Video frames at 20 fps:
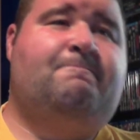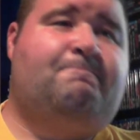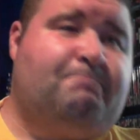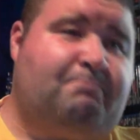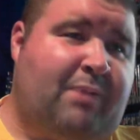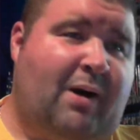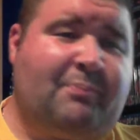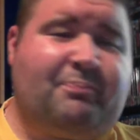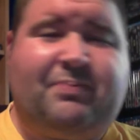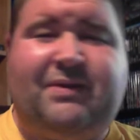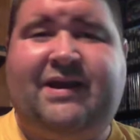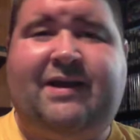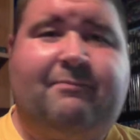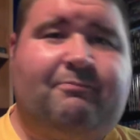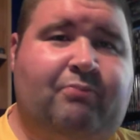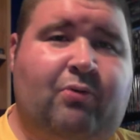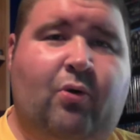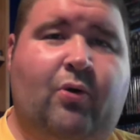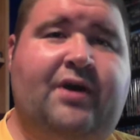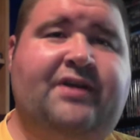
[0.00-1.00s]
bumpy at
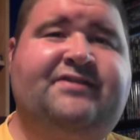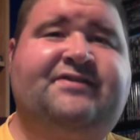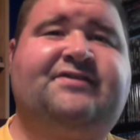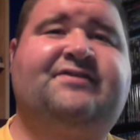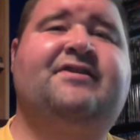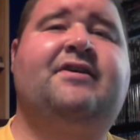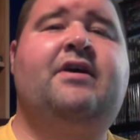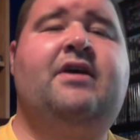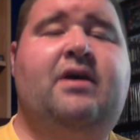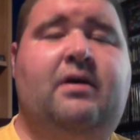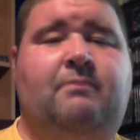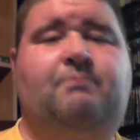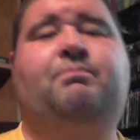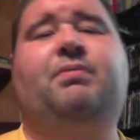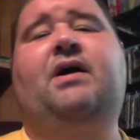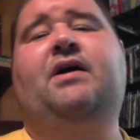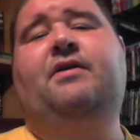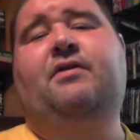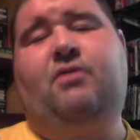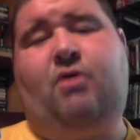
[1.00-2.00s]
points,
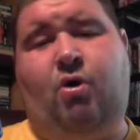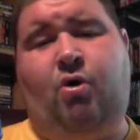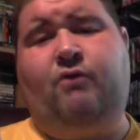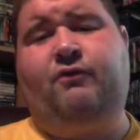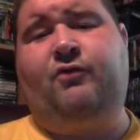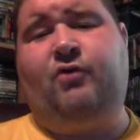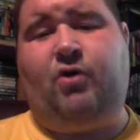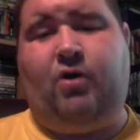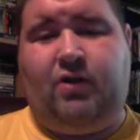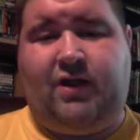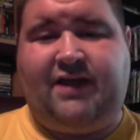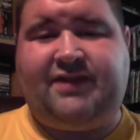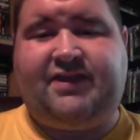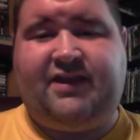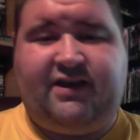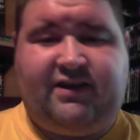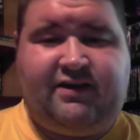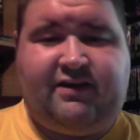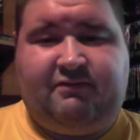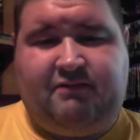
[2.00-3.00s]
but overall I
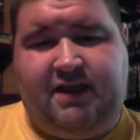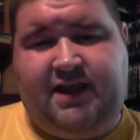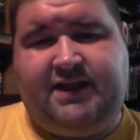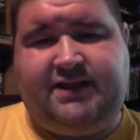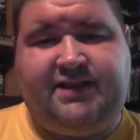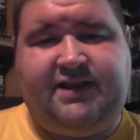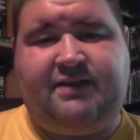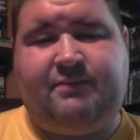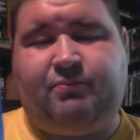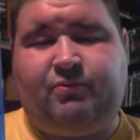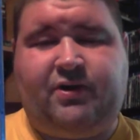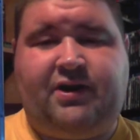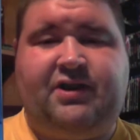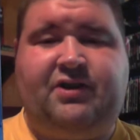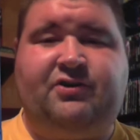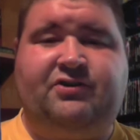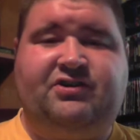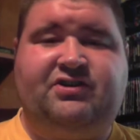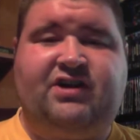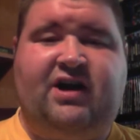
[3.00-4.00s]
think he, he did a pretty
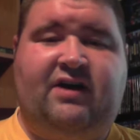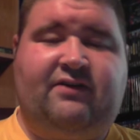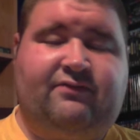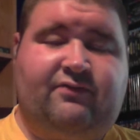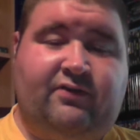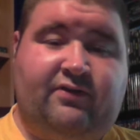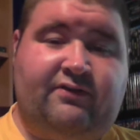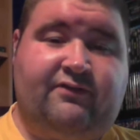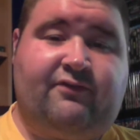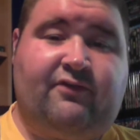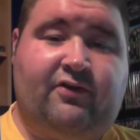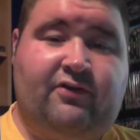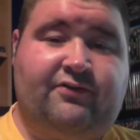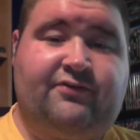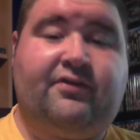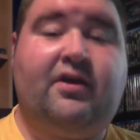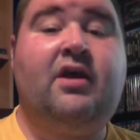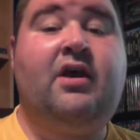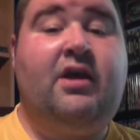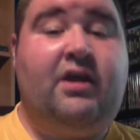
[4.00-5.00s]
good job for his
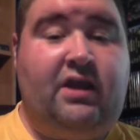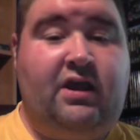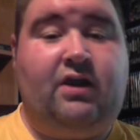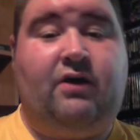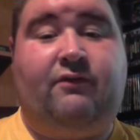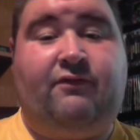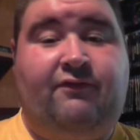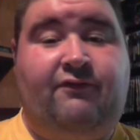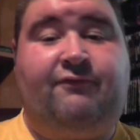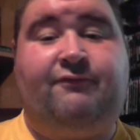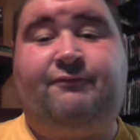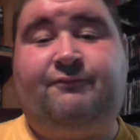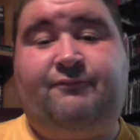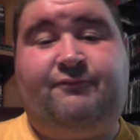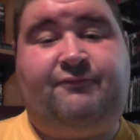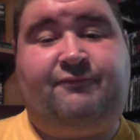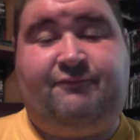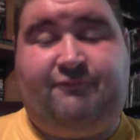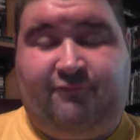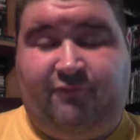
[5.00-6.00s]
first, you know,
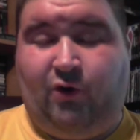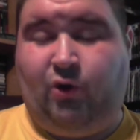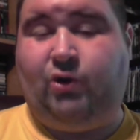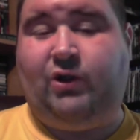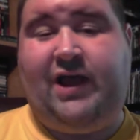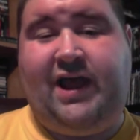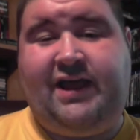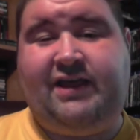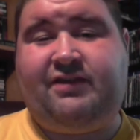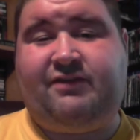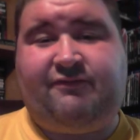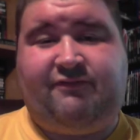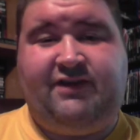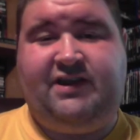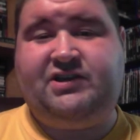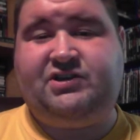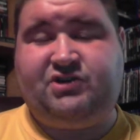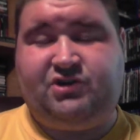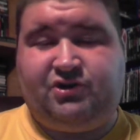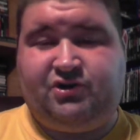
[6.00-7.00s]
full-length
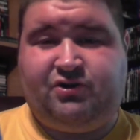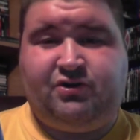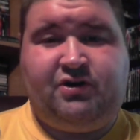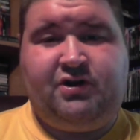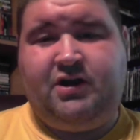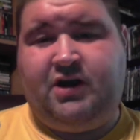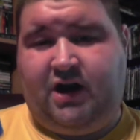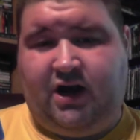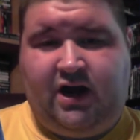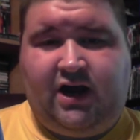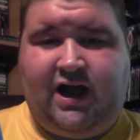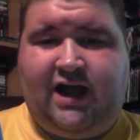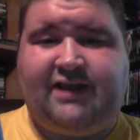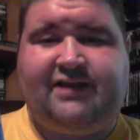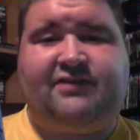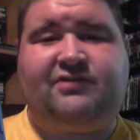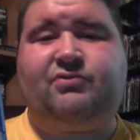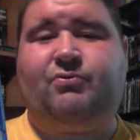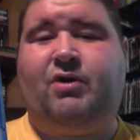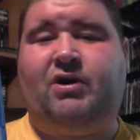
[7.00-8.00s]
feature, uh, I
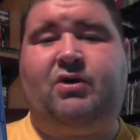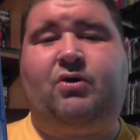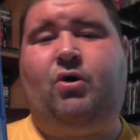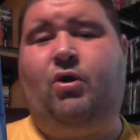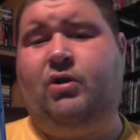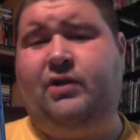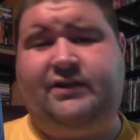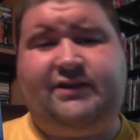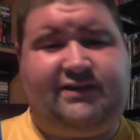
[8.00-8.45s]
guess you want to call it.